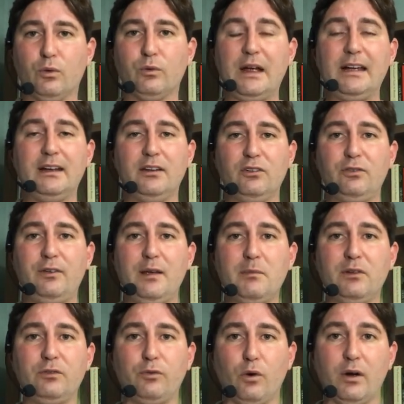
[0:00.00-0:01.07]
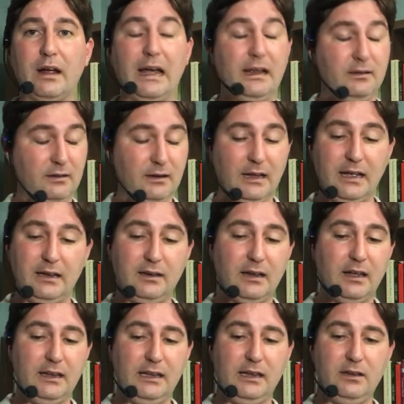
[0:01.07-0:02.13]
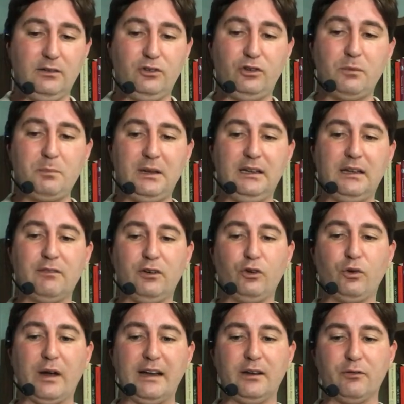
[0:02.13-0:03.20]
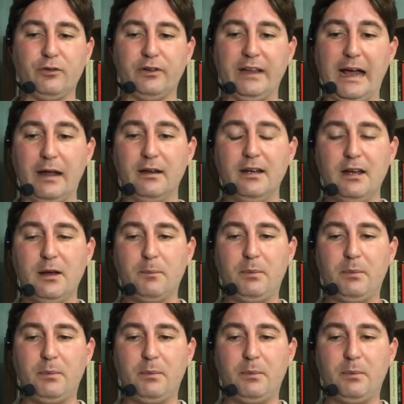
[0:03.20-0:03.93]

Reagan is famous for, and, and he should be given credit for that.